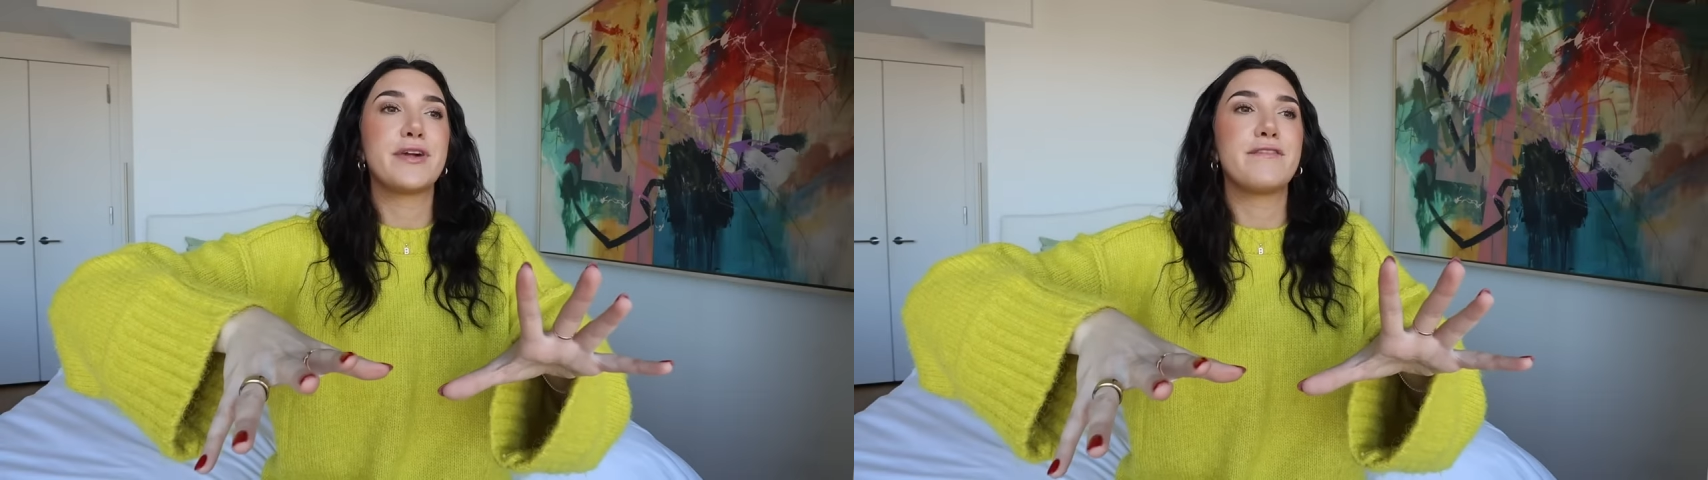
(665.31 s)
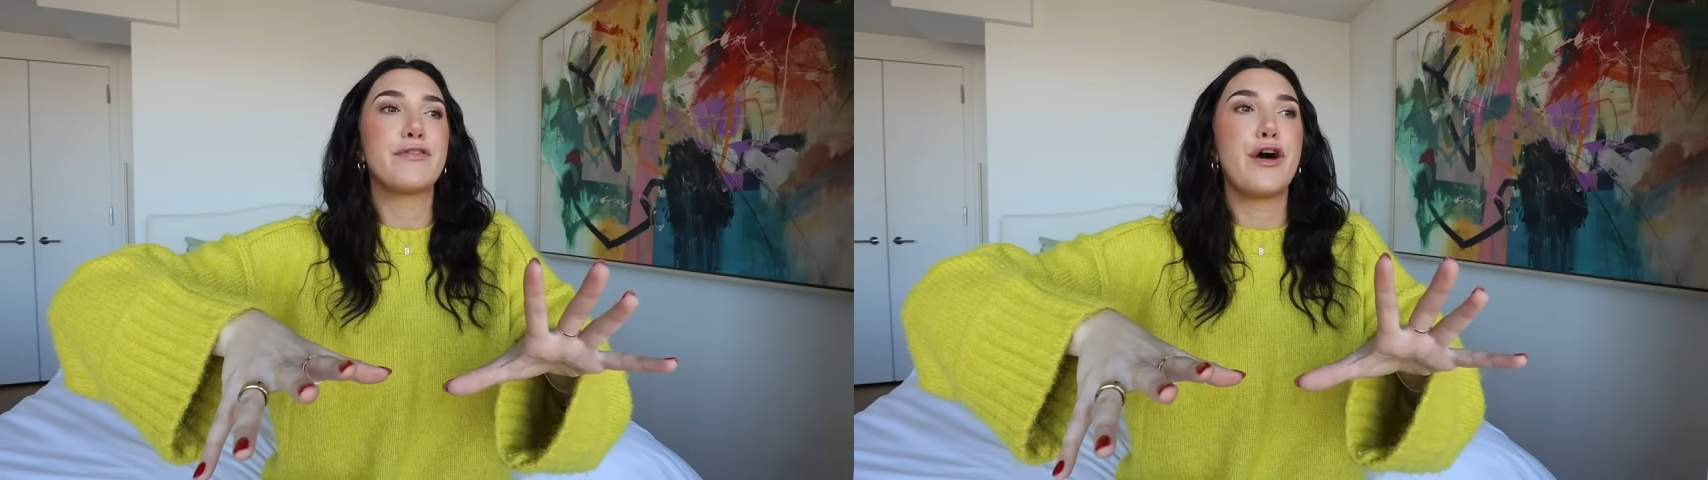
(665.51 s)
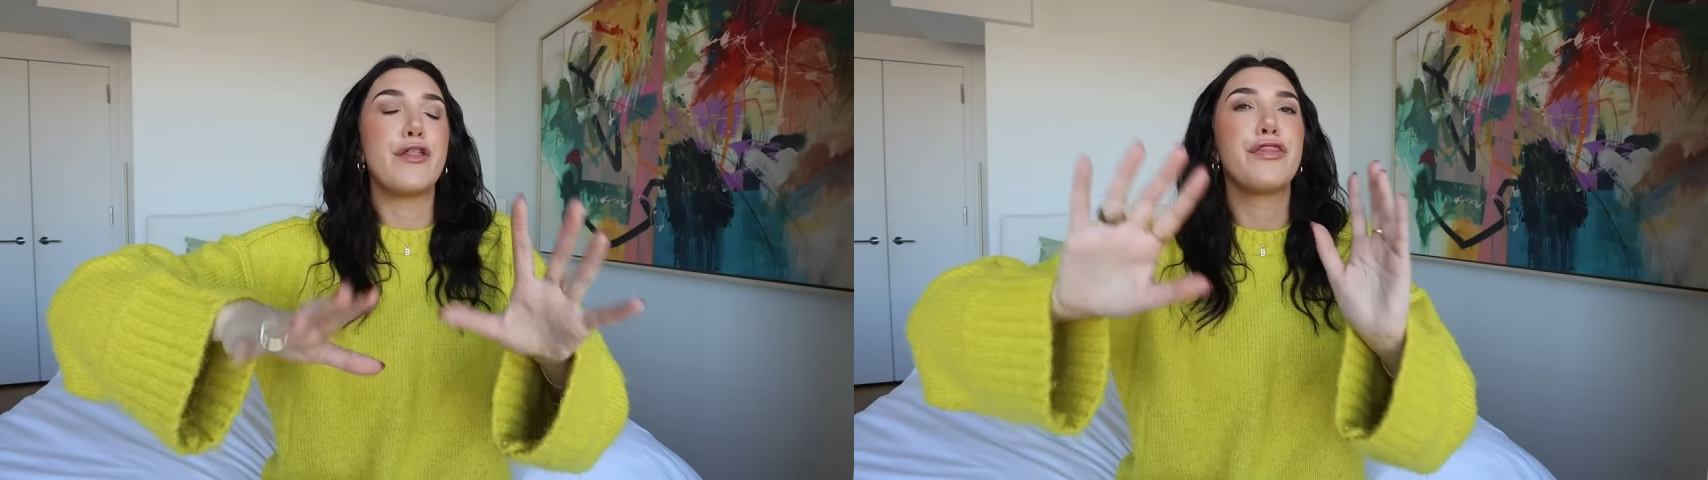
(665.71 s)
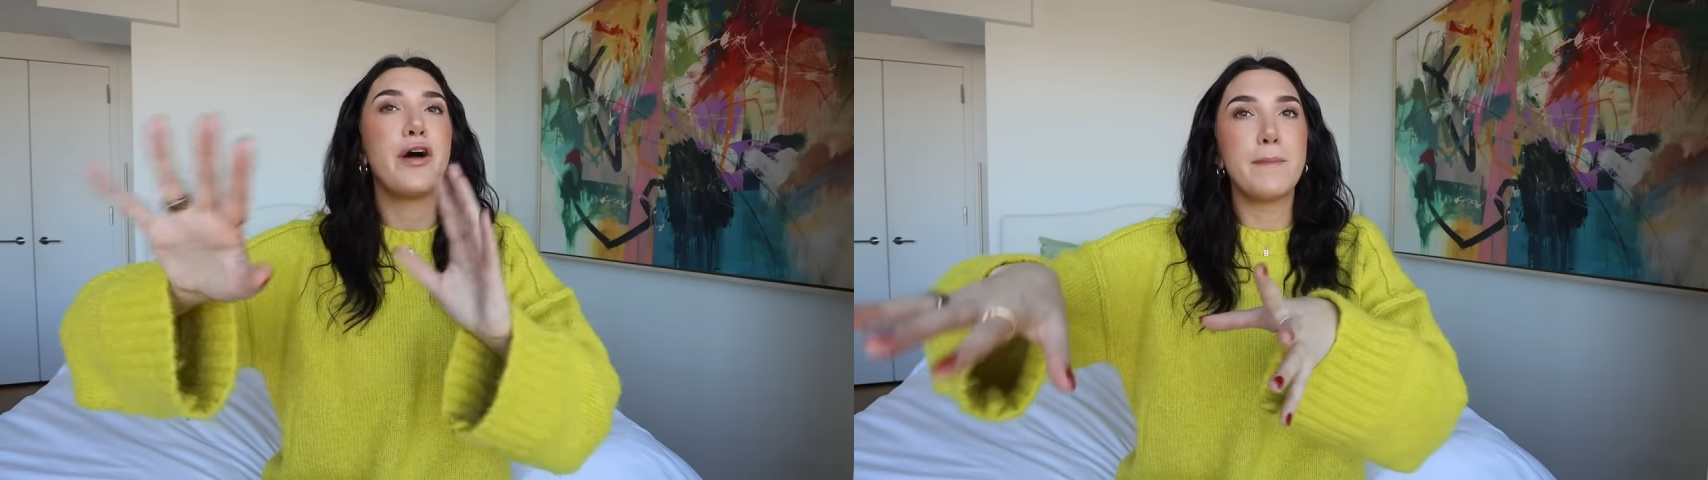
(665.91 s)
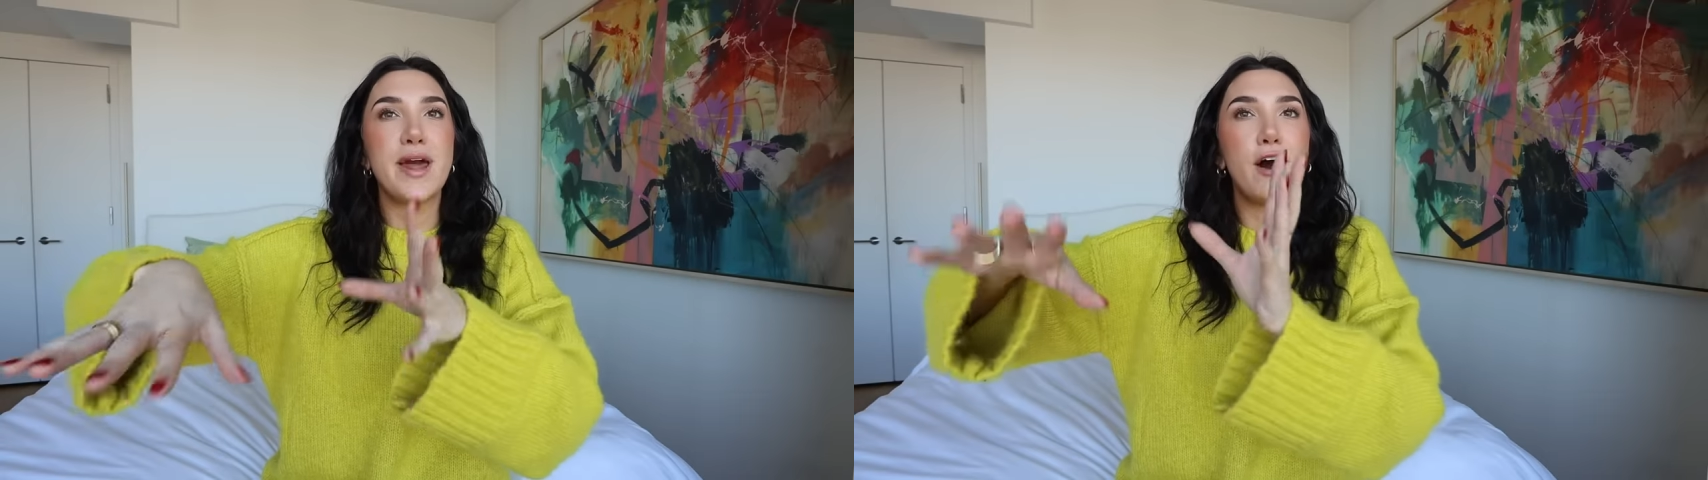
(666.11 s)
but if the
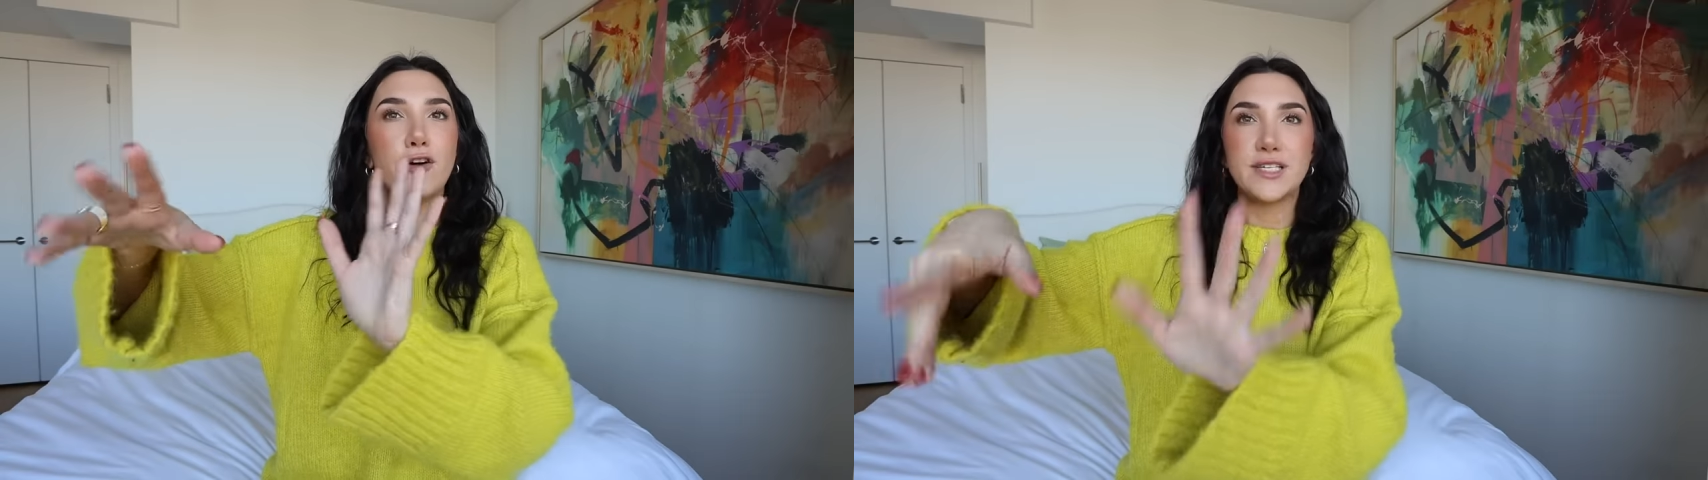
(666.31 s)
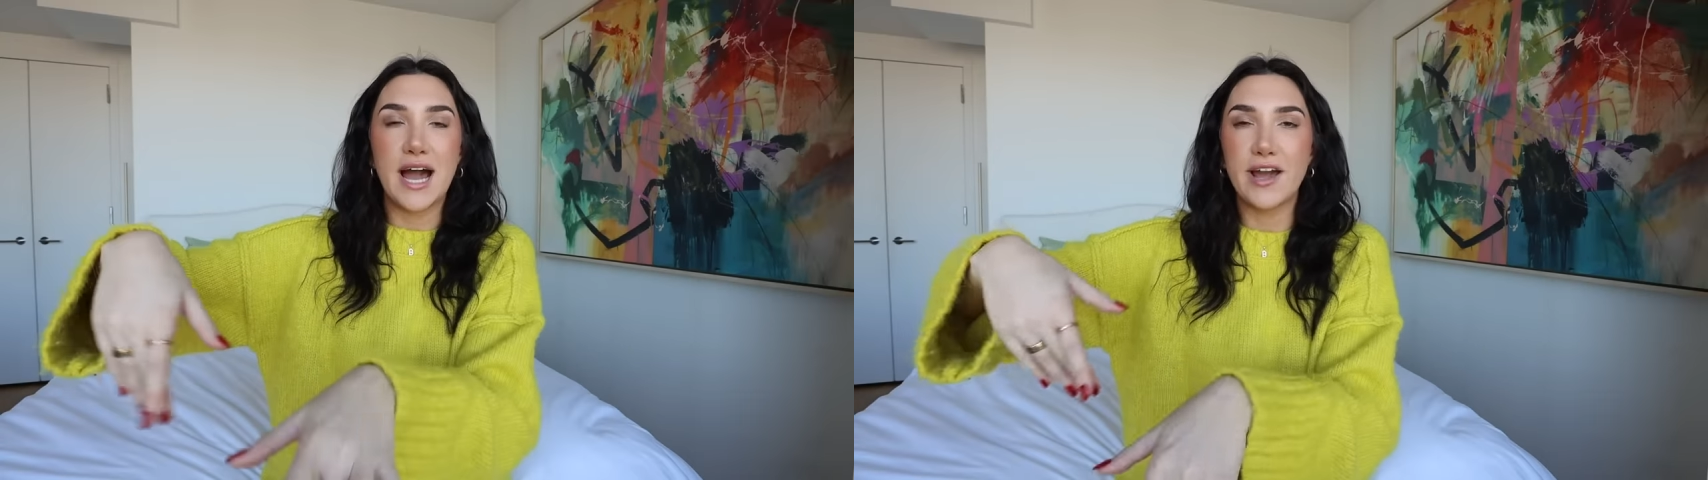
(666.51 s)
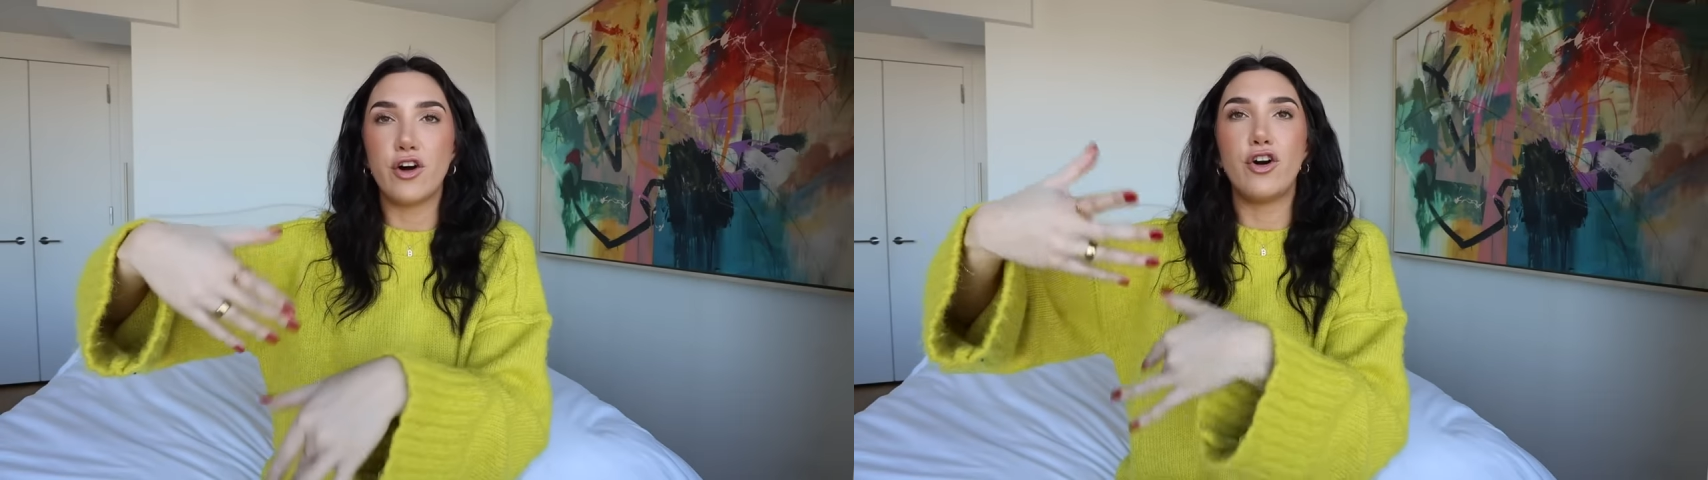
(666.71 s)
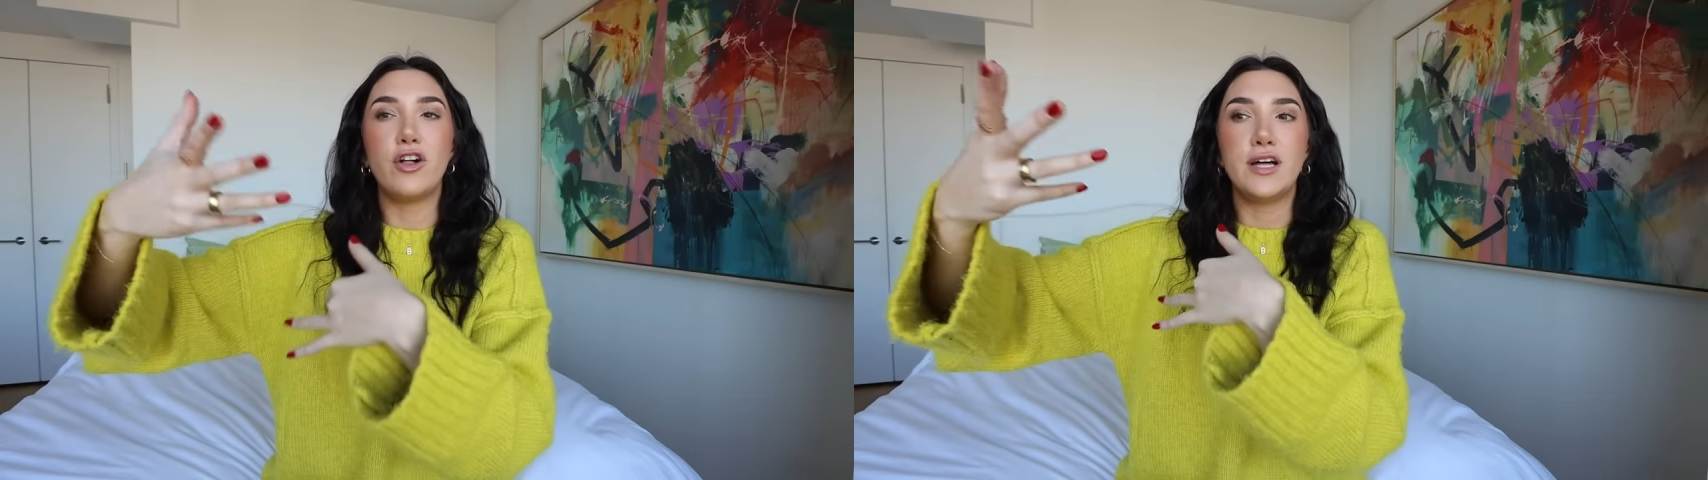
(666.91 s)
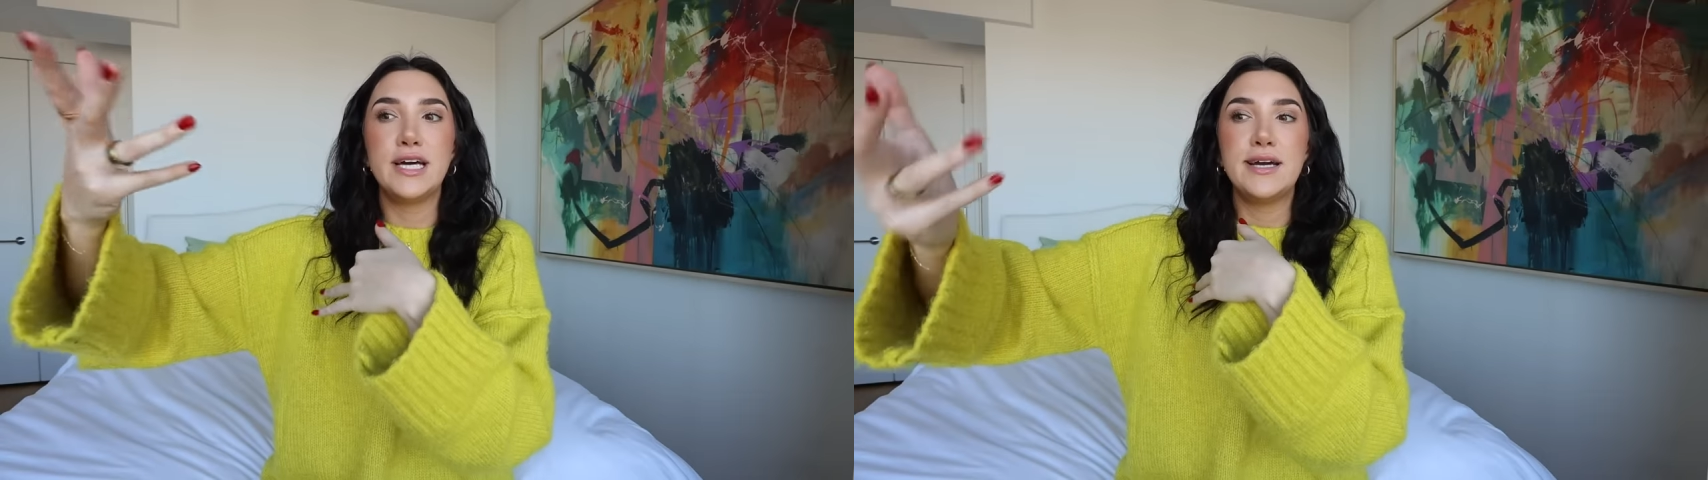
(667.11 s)
thumbnail
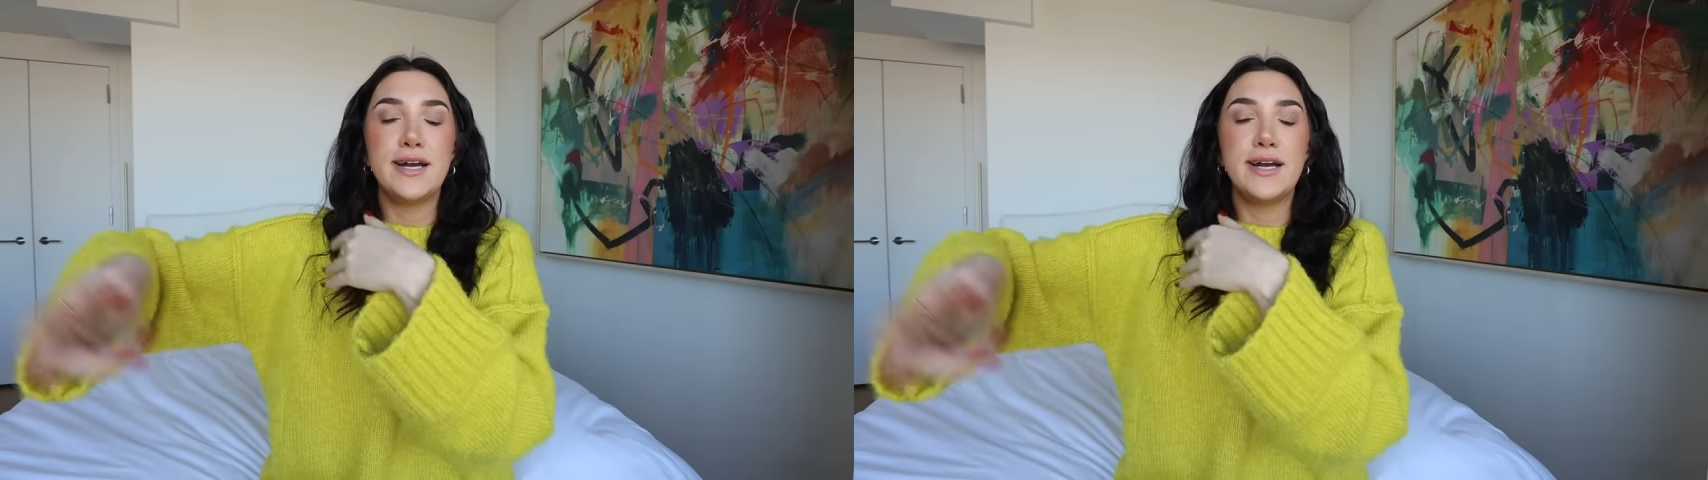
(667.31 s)
title